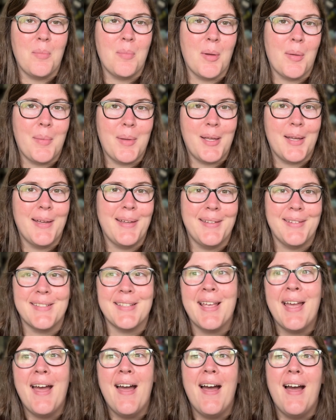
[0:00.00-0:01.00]
but because
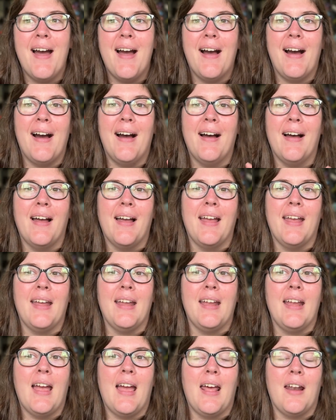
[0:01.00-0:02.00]

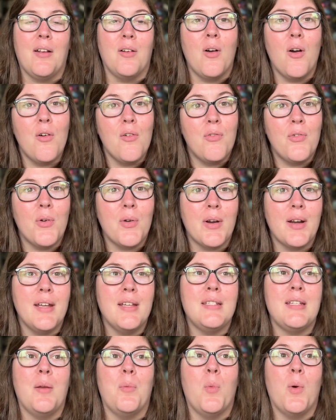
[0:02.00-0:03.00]
I had a goal for
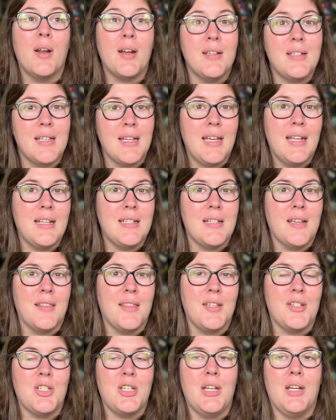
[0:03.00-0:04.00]
it and wanted to get it done
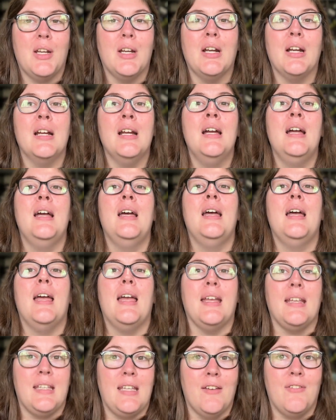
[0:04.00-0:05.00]
this year
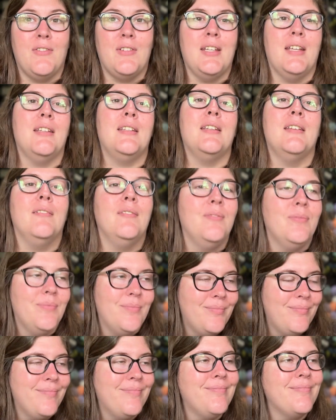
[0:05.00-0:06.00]
and gift it,
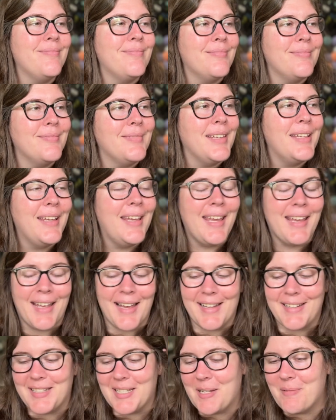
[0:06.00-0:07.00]
it
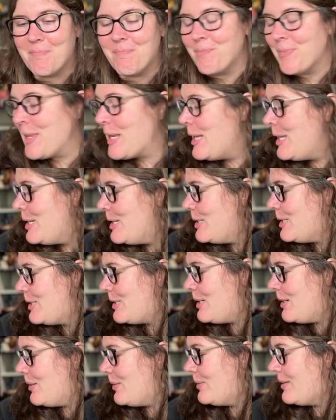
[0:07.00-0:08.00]
got done.
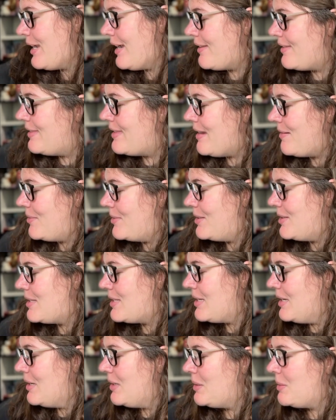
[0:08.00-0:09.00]
So yeah, that
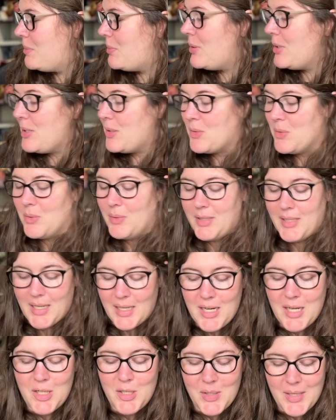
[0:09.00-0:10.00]
was pretty cool.
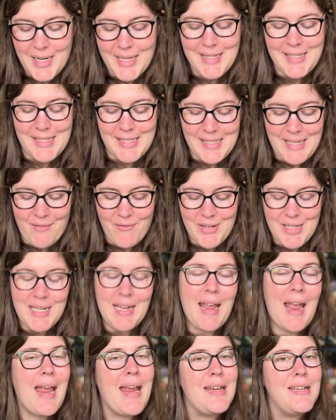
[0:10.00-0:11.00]

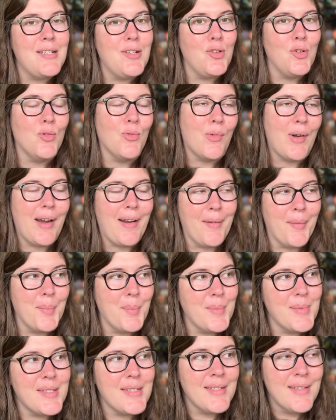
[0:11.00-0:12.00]
978
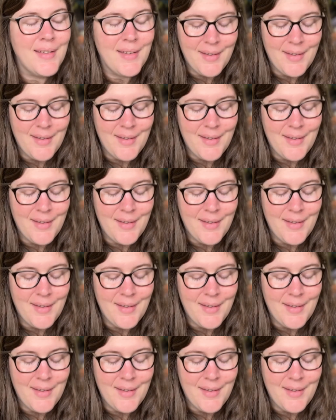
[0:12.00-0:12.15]
grams